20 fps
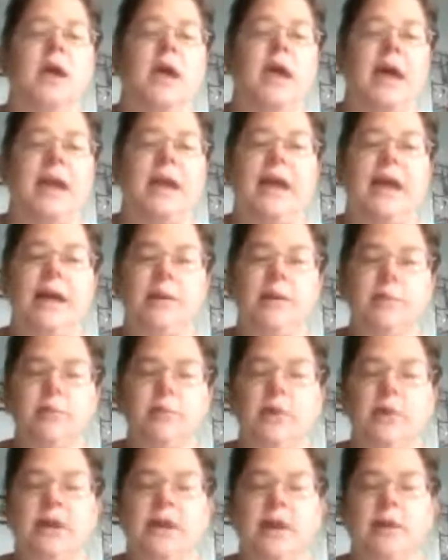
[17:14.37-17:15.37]
and I will
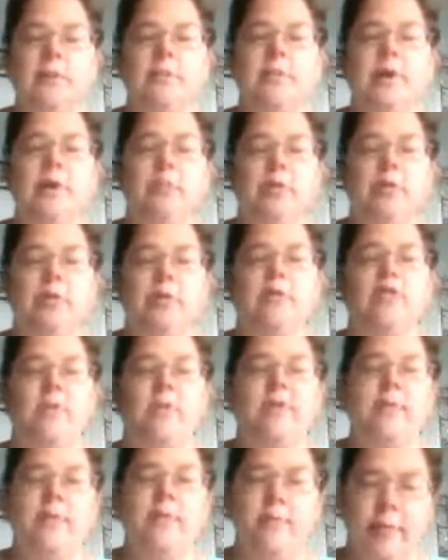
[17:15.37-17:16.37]
get my brother and my
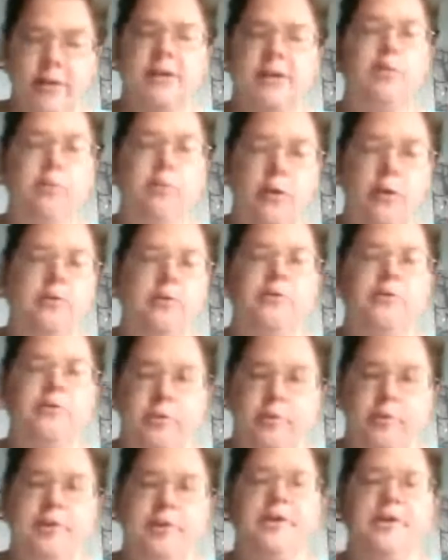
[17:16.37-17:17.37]
grandma booked and I'll run through the
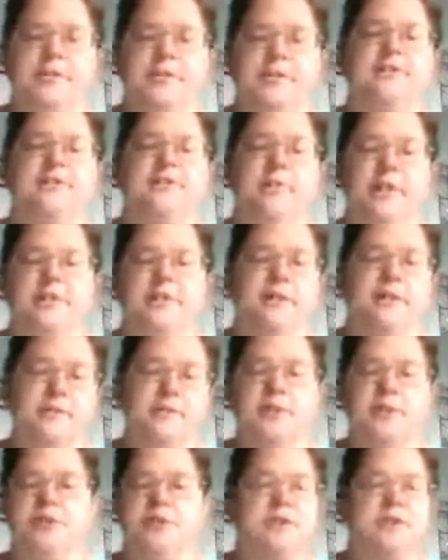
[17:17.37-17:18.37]
booking stuff myself
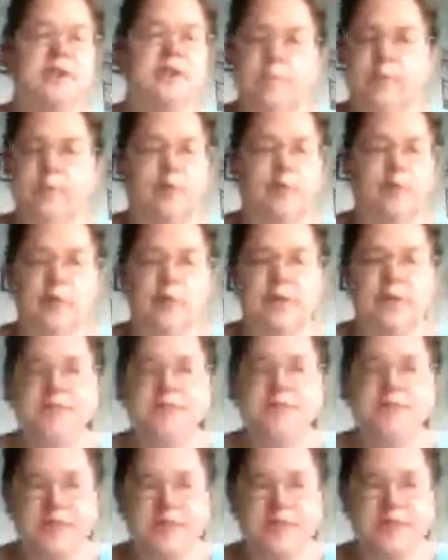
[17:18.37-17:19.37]
because she did it before and
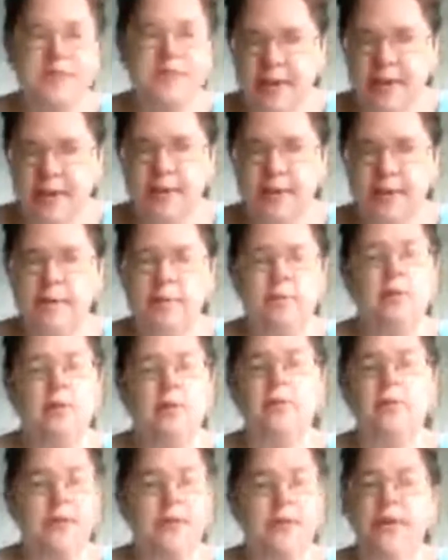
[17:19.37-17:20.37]
it's easy.
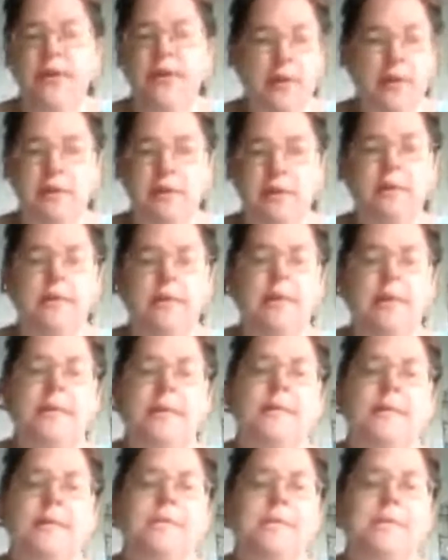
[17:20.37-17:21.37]
Okay, fine.
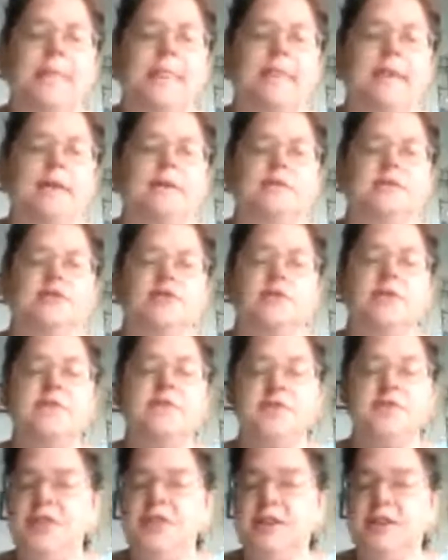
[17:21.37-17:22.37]
So if
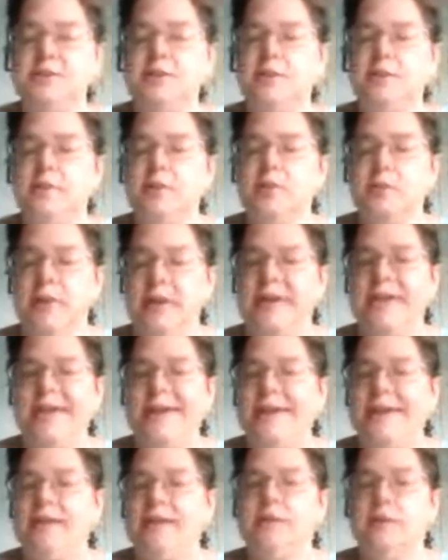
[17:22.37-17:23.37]
she does it over the
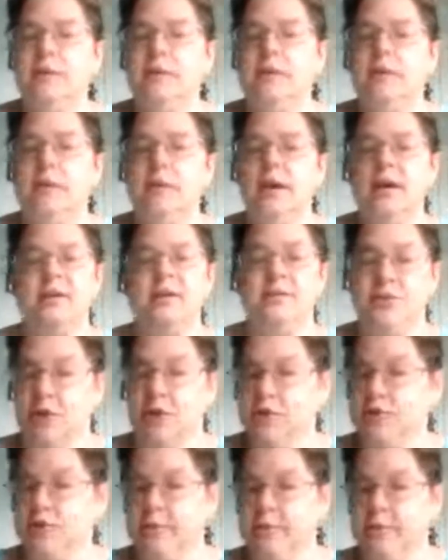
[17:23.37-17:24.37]
weekend, I'm going to
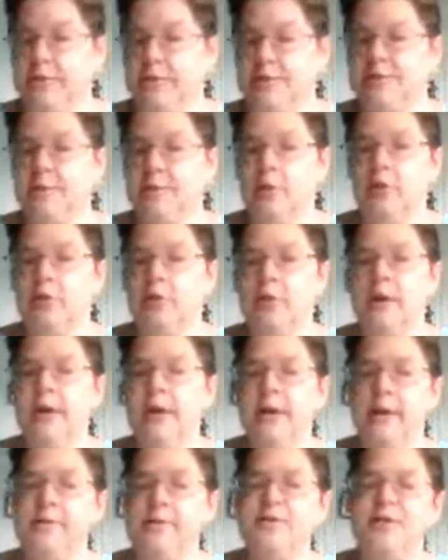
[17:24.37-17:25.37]
talk to her about this tomorrow.
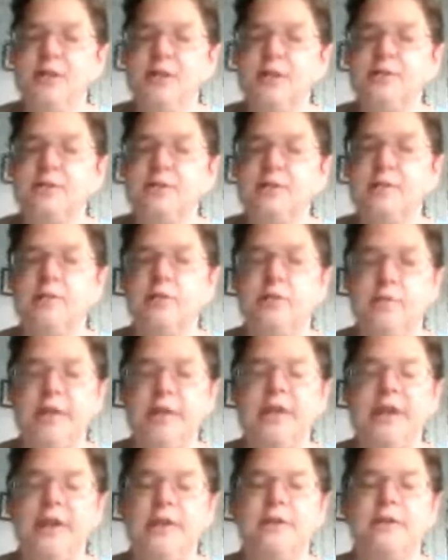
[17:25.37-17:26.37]
If she does it over the
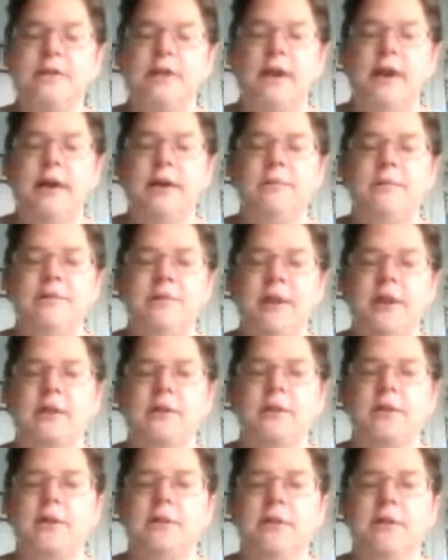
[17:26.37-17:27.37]
weekend, I
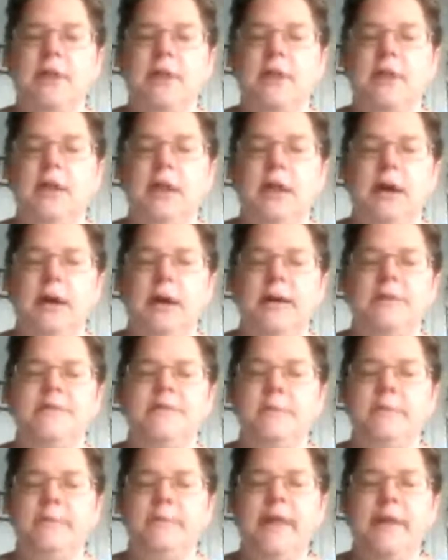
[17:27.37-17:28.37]
have
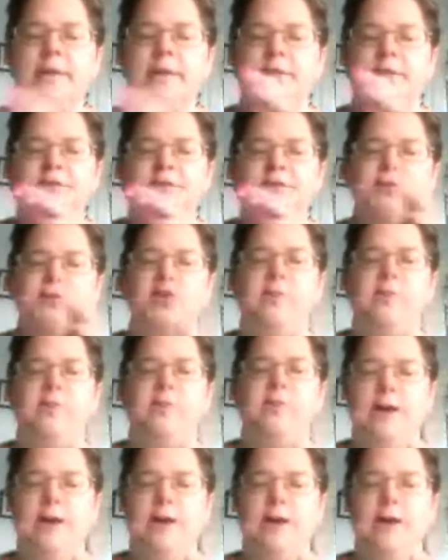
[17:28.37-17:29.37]
to make this document
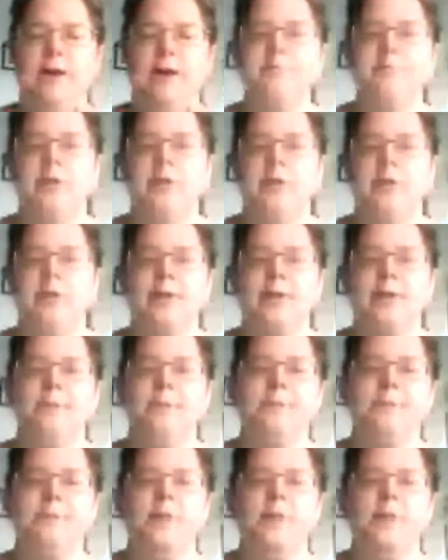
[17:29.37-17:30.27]
up to put like